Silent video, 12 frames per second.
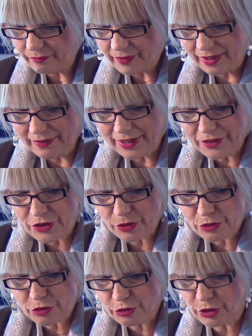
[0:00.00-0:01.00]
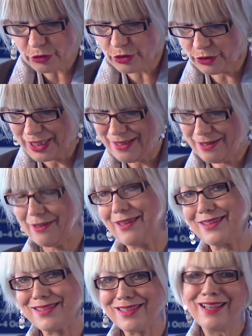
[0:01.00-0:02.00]
And there is also no
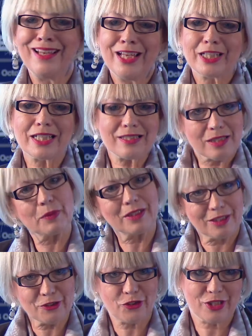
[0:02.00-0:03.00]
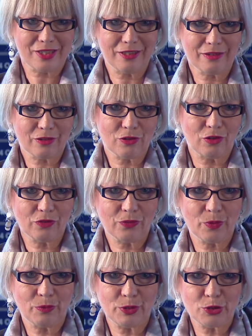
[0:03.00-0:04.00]
coincidence that some countries in the Gulf,
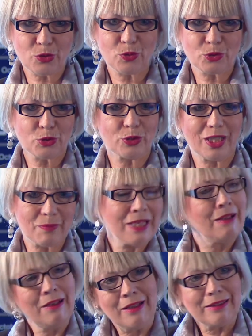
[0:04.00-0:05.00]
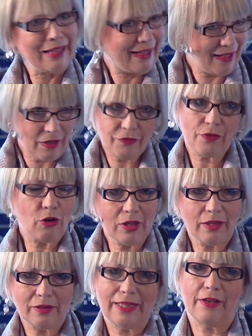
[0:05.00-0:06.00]
when we talk to them, they all
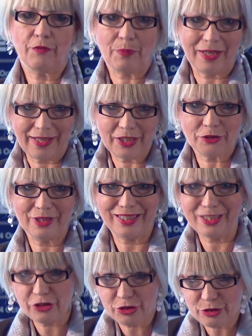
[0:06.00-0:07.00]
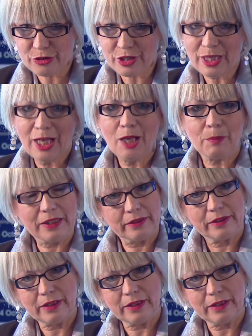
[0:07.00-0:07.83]
have bilateral issues, but